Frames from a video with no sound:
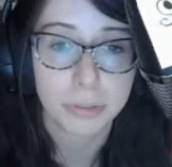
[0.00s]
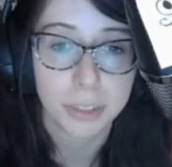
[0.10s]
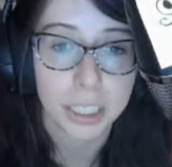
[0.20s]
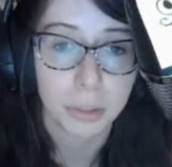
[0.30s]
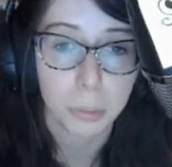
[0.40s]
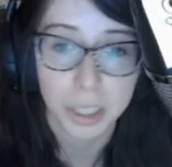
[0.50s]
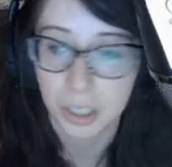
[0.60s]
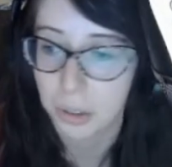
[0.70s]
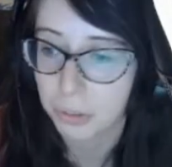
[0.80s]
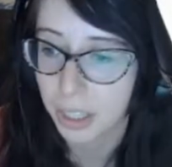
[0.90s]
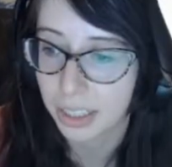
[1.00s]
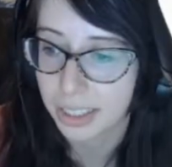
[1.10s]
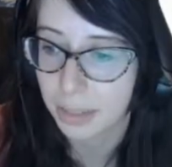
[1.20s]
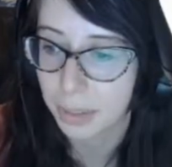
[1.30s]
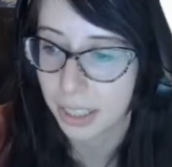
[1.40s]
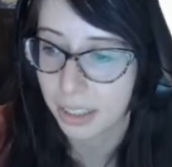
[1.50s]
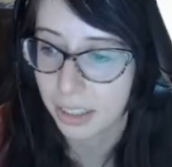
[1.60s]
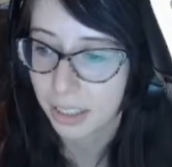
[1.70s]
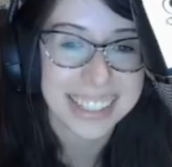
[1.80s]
friggin' Willow fuck us up again.